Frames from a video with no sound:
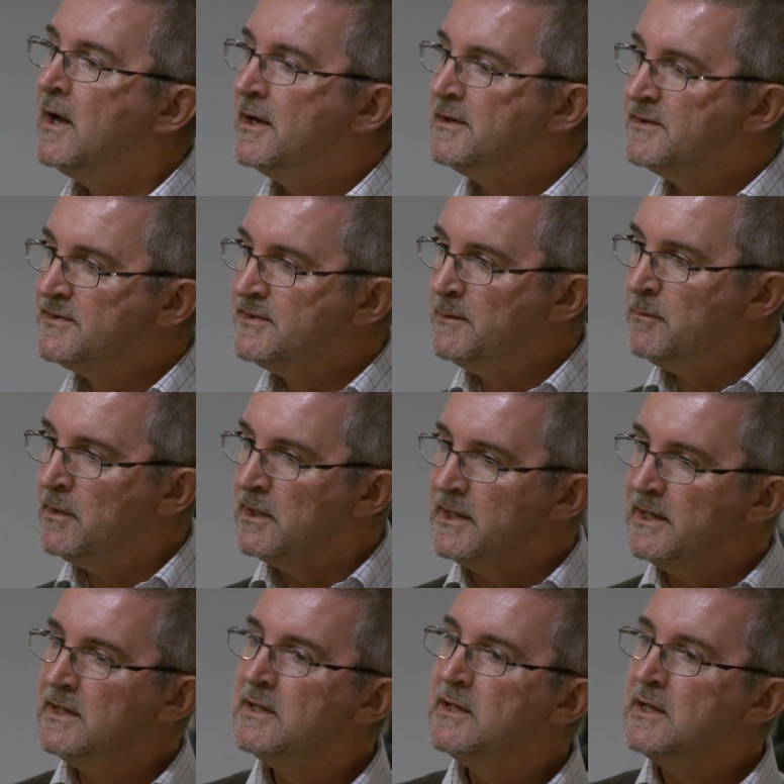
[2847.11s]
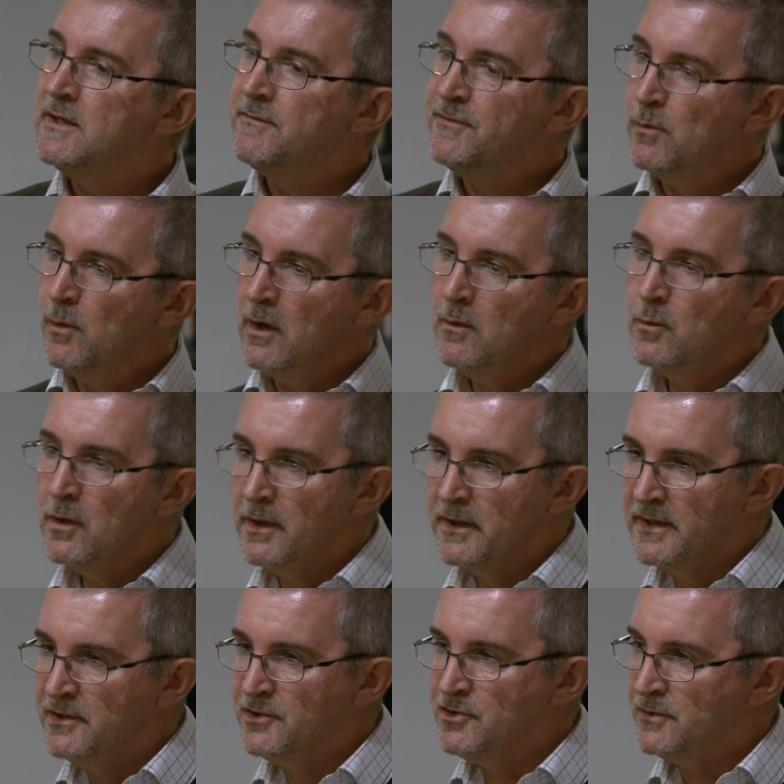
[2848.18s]
And similarly, if you are
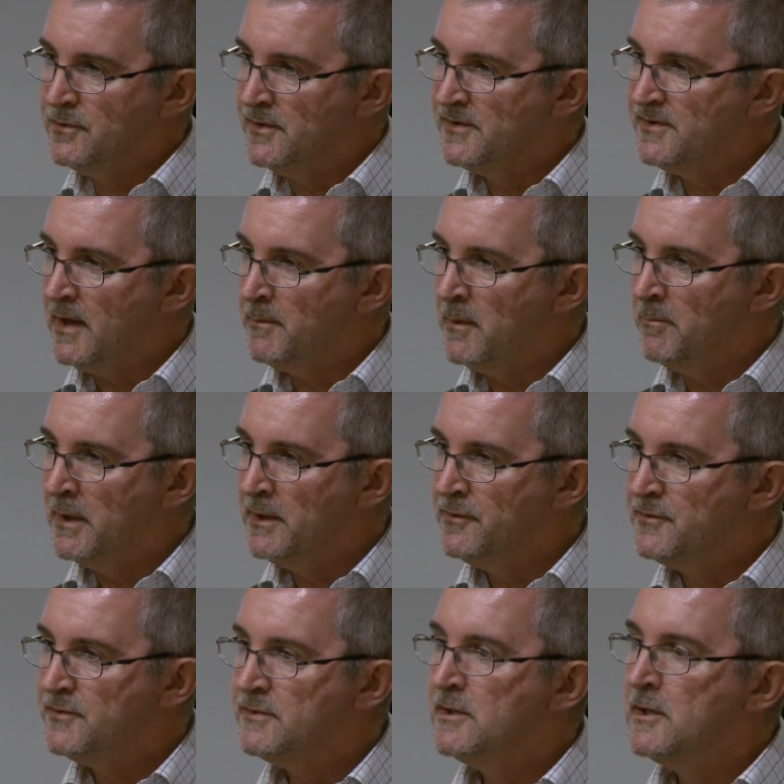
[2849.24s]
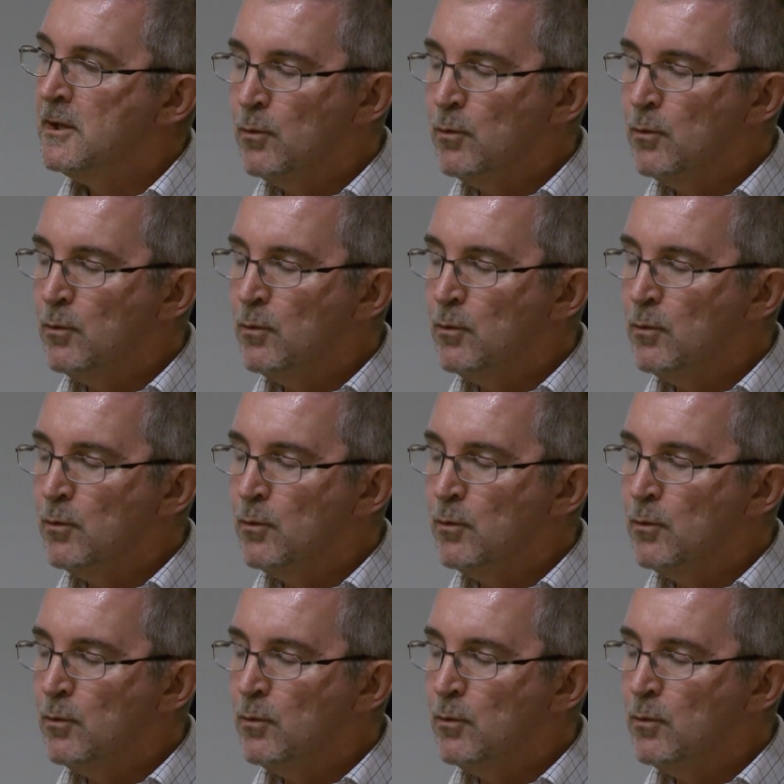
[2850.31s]
working during the summer months,